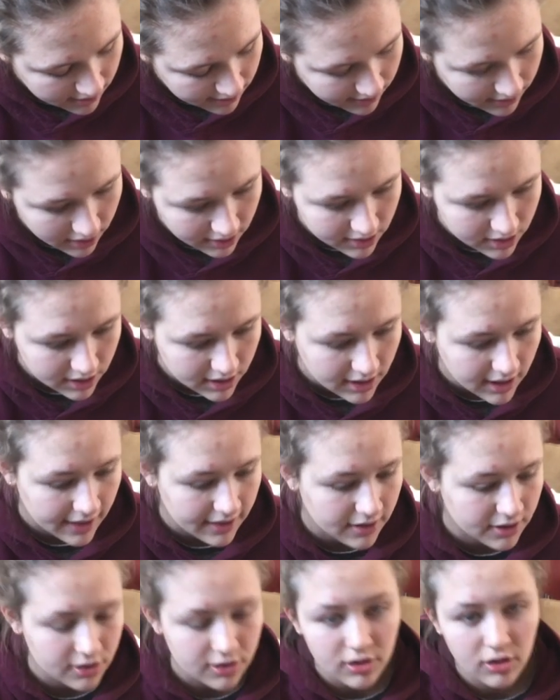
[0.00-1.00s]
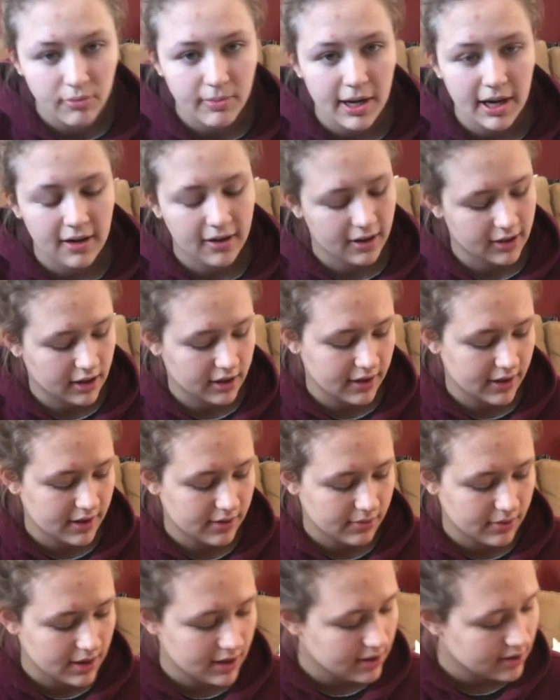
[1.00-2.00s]
version, and there's no macron on this
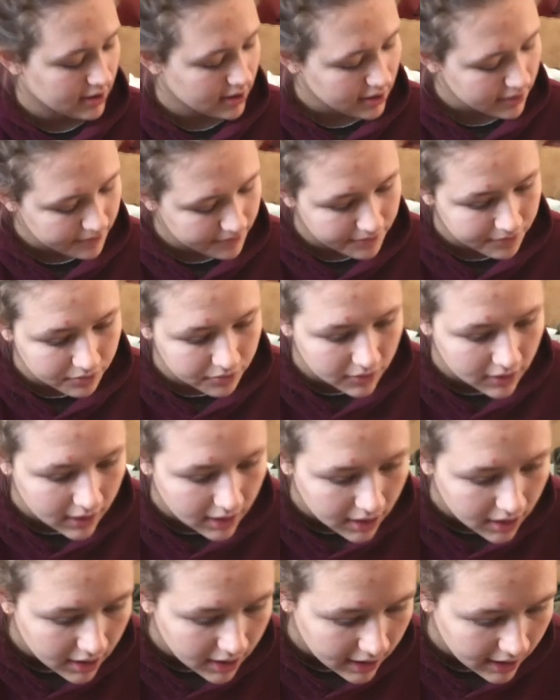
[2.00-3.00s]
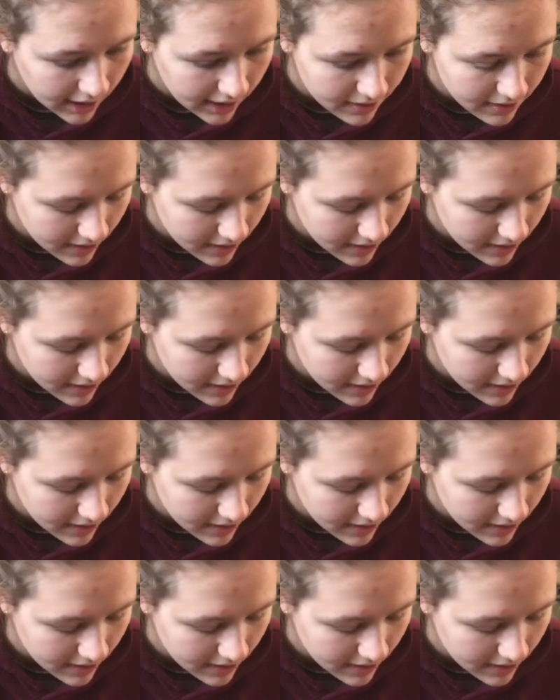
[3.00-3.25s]
one either. And